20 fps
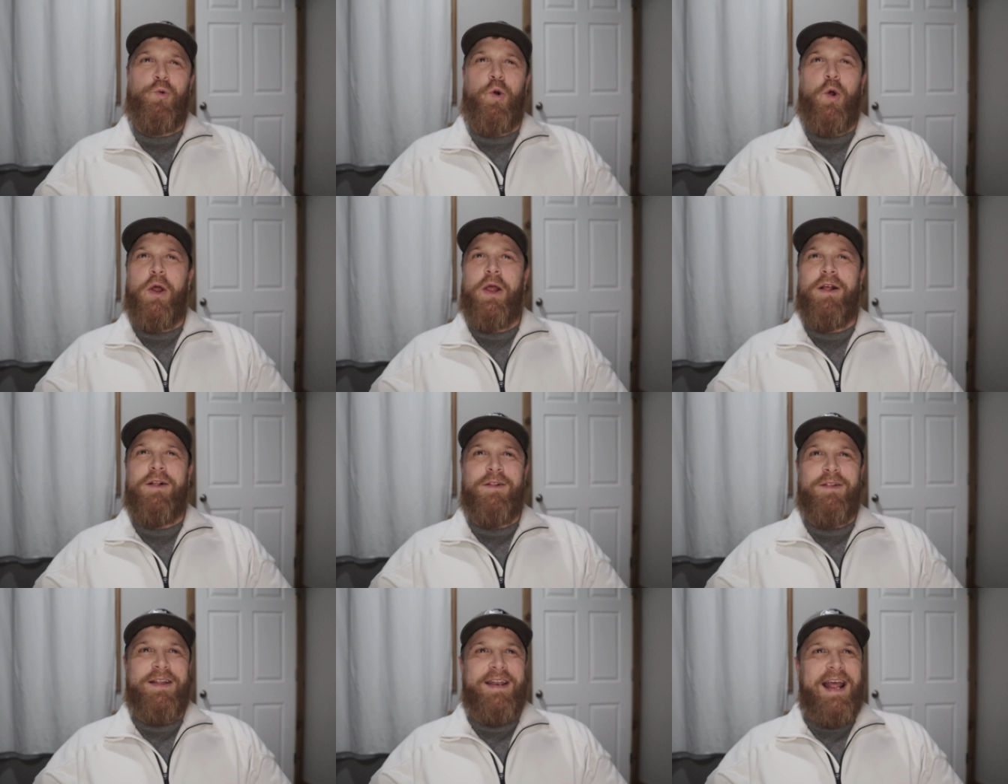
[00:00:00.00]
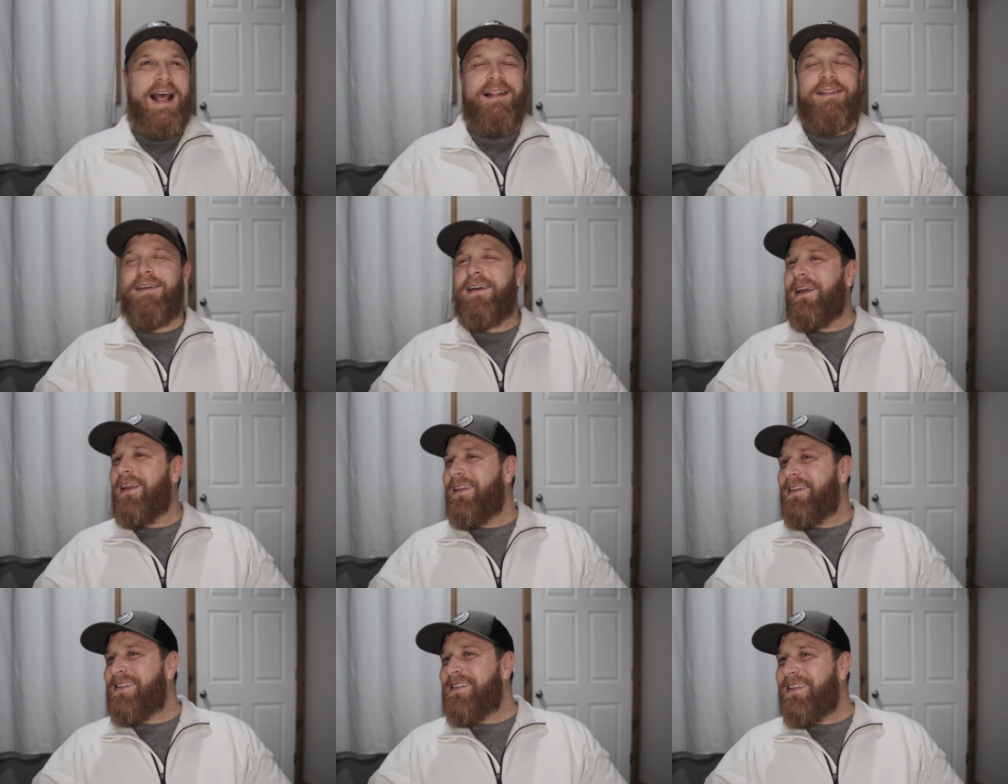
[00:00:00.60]
royal and
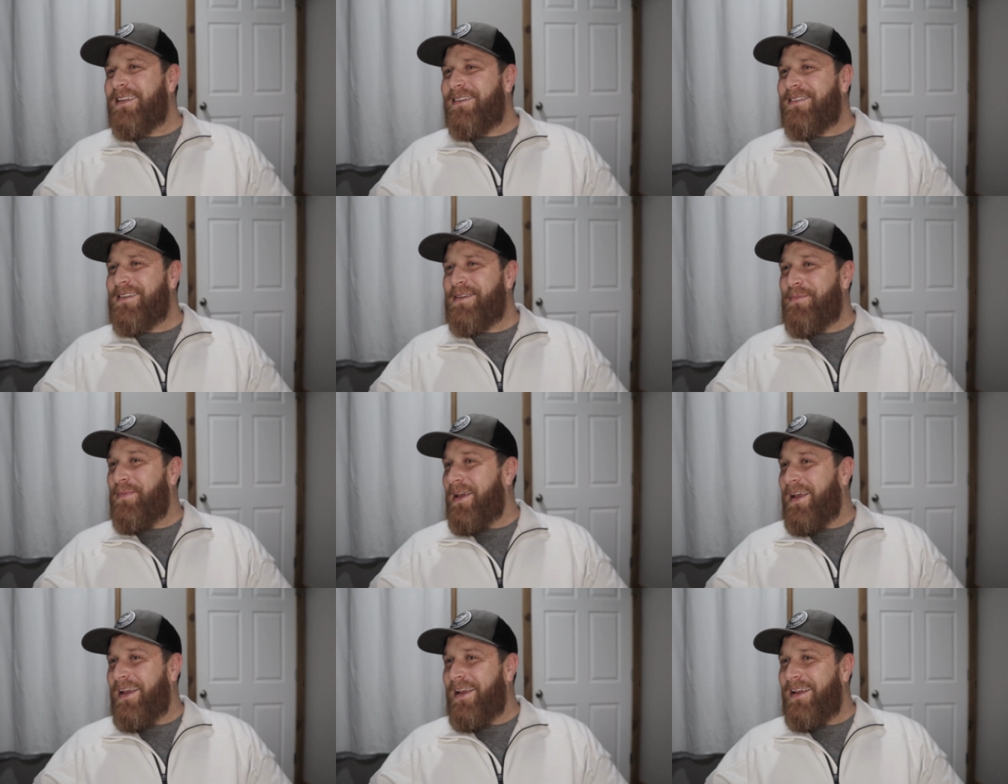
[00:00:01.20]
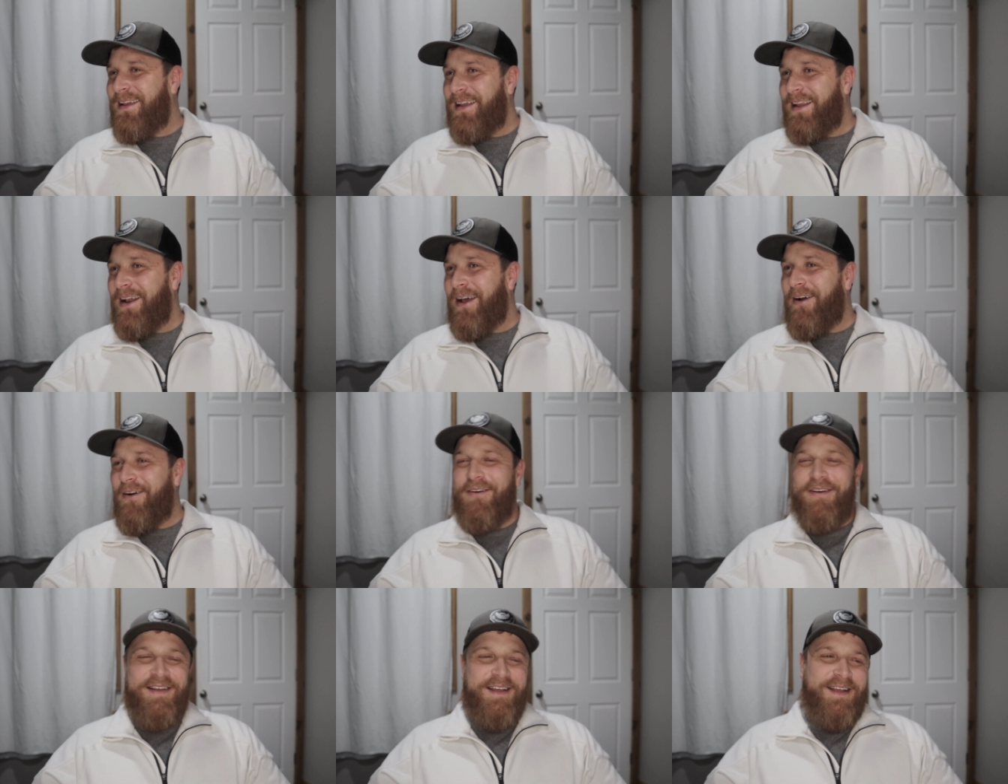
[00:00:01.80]
elegant yeah. to me, you
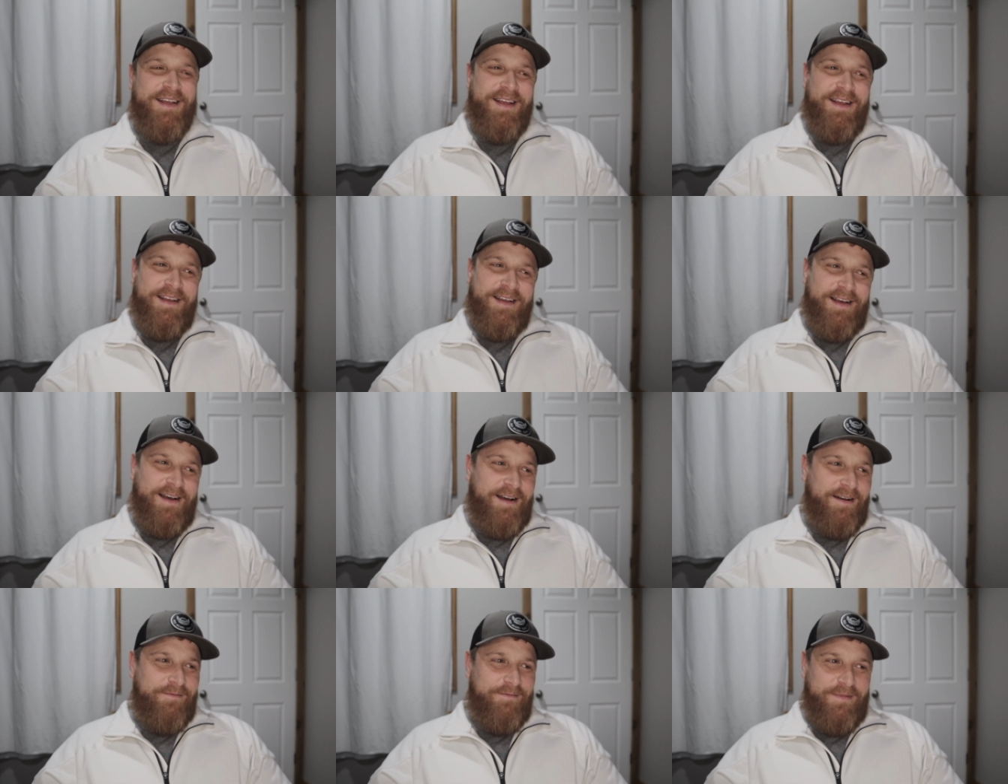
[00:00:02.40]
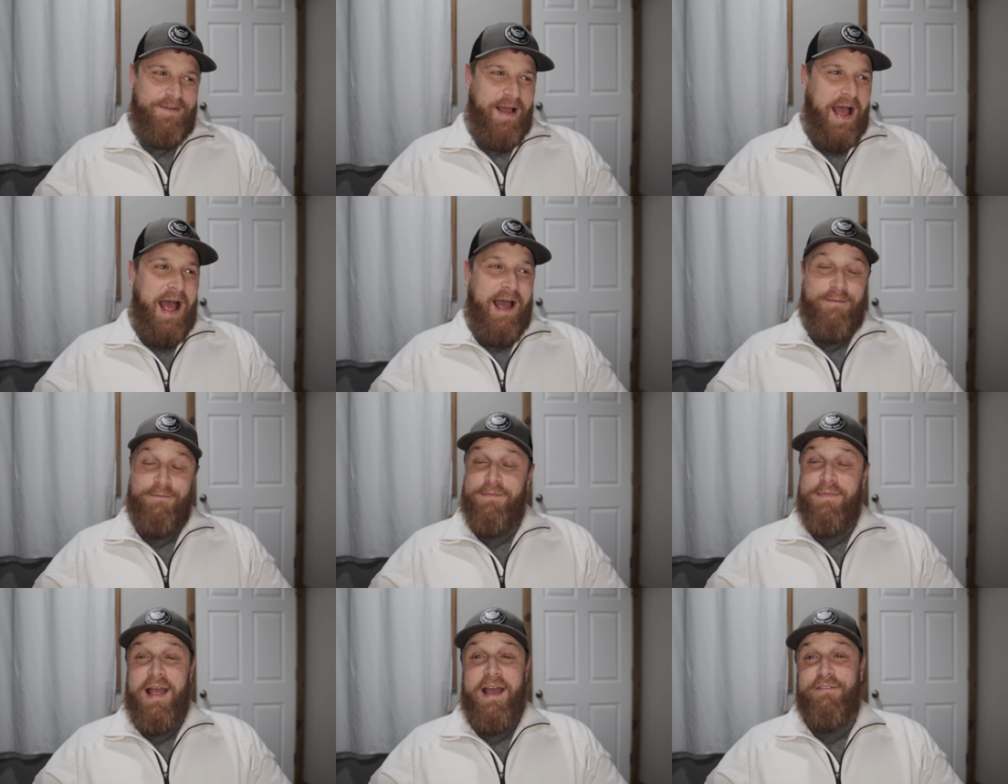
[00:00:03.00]
know. Um,
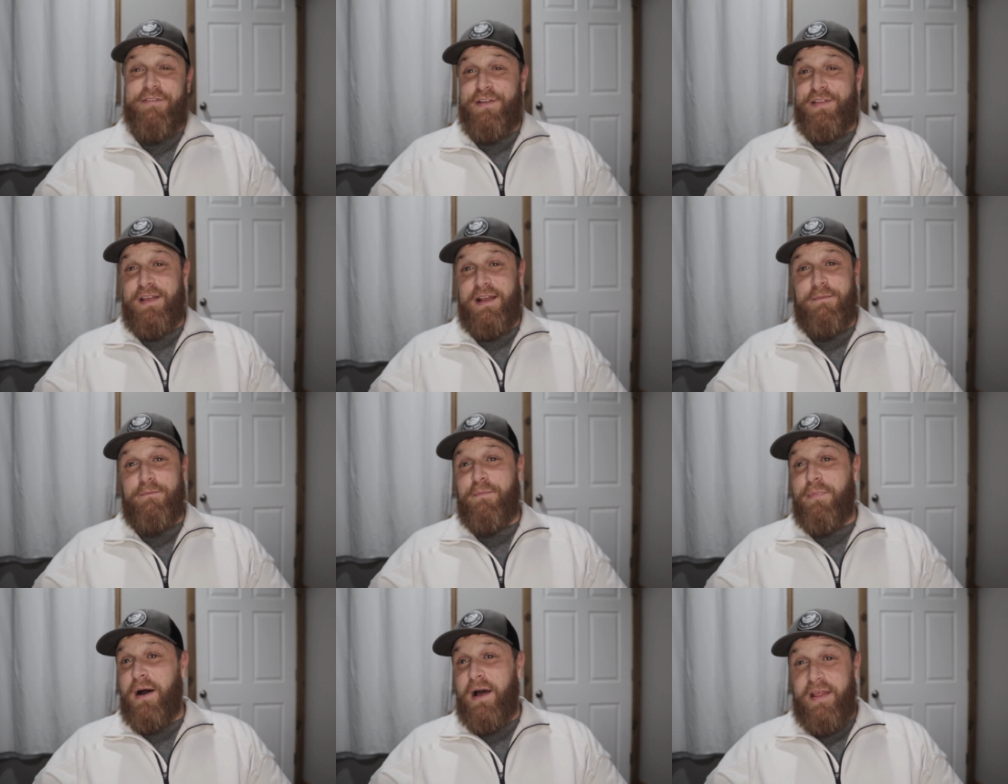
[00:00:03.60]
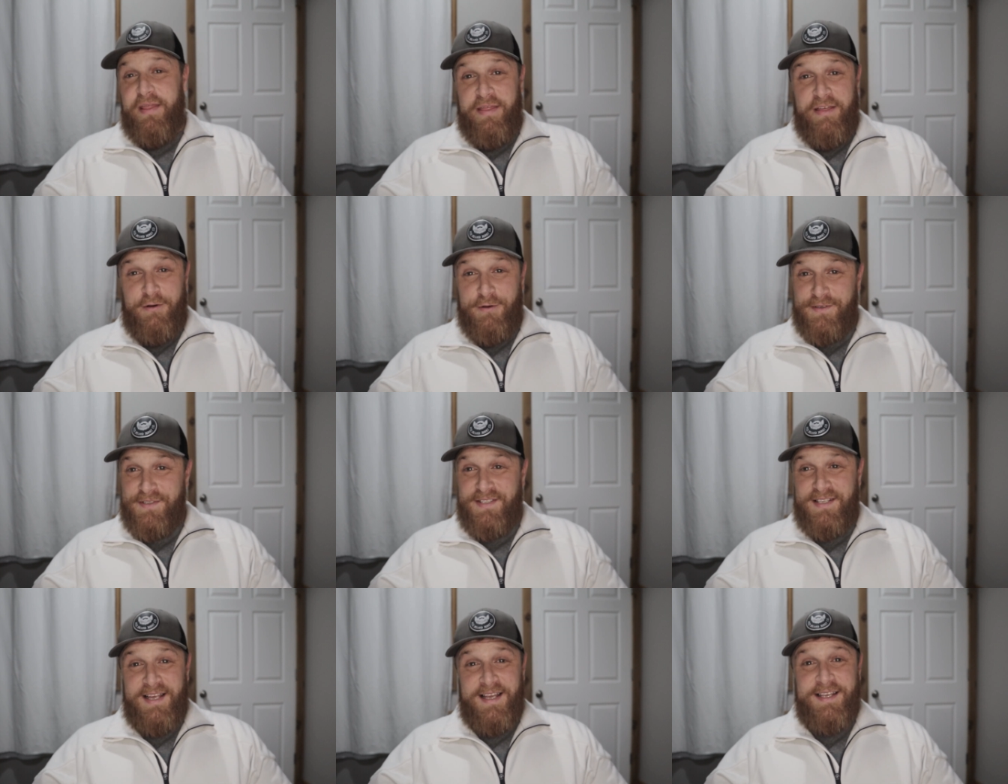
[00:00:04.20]
I'm everything but
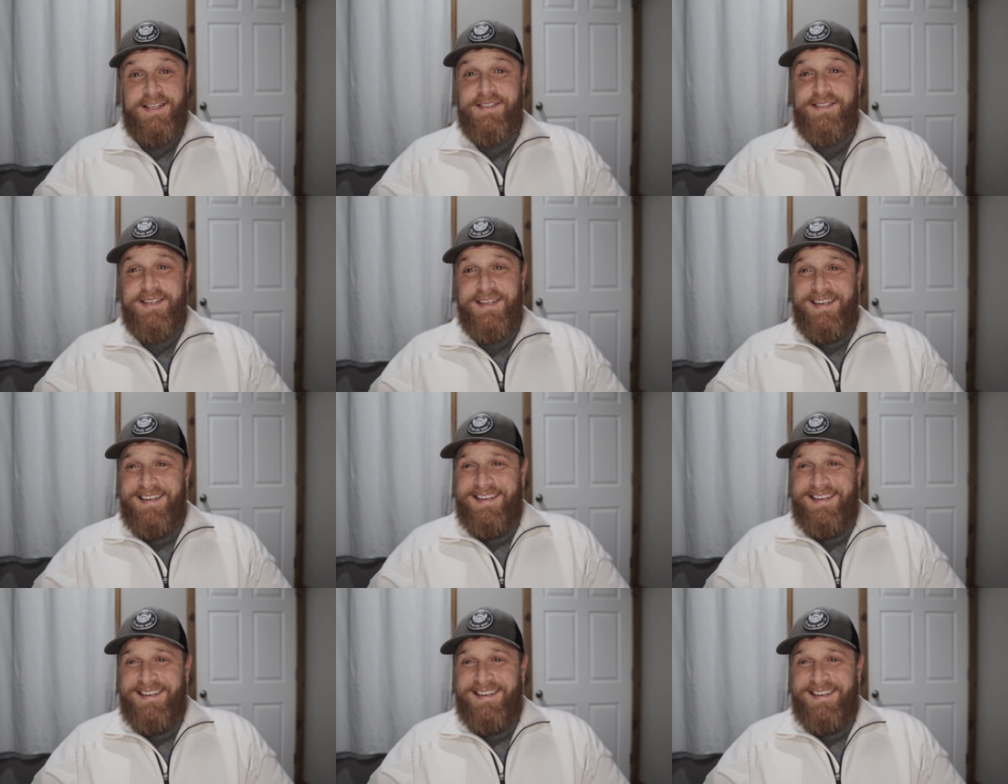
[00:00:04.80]
those things,